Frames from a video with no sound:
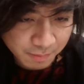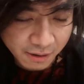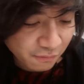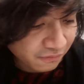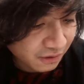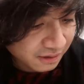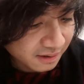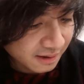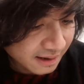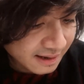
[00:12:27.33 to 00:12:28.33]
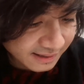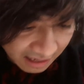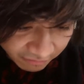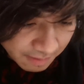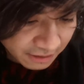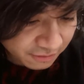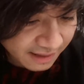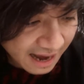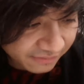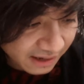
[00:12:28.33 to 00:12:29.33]
my own foot, never made her
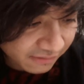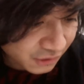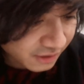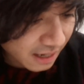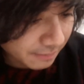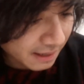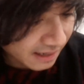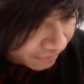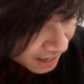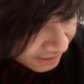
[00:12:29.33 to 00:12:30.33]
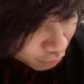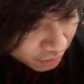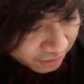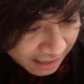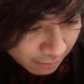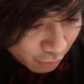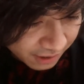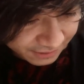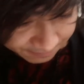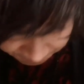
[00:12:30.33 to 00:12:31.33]
laugh that first time. I never asked what her name
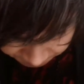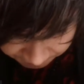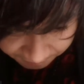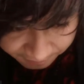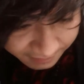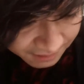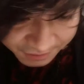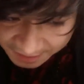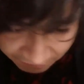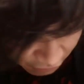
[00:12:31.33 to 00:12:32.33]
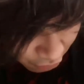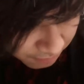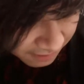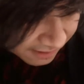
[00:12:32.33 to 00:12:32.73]
was. She never told me